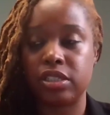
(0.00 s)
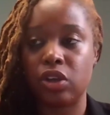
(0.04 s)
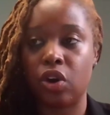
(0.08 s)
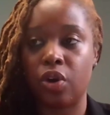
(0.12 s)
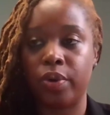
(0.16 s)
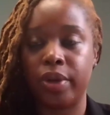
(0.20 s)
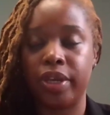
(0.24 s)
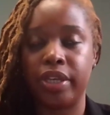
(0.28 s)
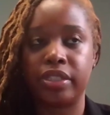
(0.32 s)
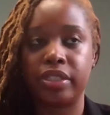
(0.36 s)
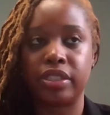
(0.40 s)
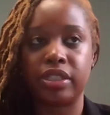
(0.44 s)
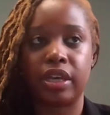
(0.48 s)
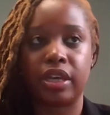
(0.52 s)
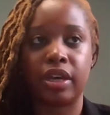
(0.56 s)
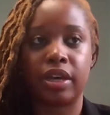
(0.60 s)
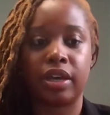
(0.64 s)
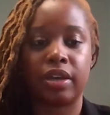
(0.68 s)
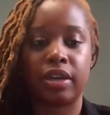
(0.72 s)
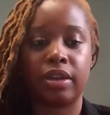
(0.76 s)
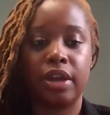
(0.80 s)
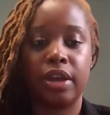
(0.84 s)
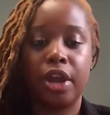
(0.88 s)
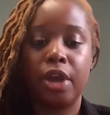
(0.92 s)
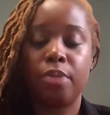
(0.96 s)
always
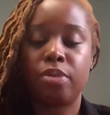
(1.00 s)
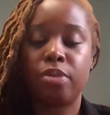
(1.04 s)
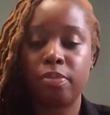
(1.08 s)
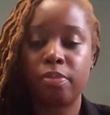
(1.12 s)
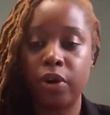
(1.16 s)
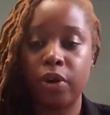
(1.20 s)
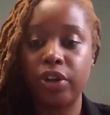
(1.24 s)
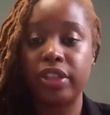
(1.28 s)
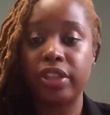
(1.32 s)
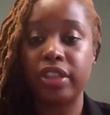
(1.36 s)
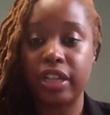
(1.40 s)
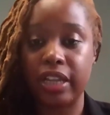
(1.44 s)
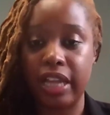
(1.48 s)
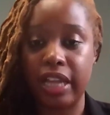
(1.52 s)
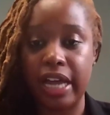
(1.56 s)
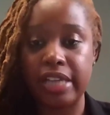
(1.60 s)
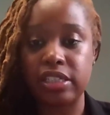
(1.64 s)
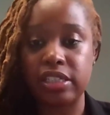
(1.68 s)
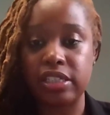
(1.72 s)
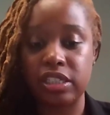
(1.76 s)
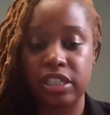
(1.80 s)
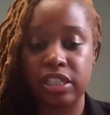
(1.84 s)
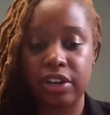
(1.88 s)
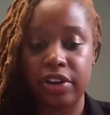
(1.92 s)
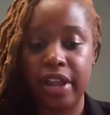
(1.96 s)
promoting the
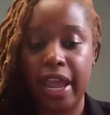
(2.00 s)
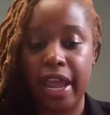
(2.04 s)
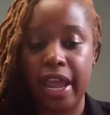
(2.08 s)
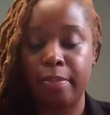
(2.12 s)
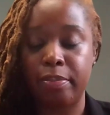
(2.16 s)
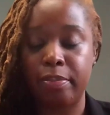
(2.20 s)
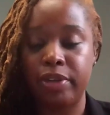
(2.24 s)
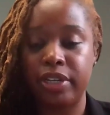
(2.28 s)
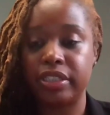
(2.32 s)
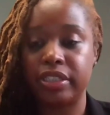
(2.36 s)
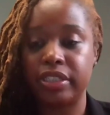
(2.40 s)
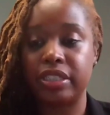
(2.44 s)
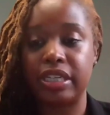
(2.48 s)
classes that are happening.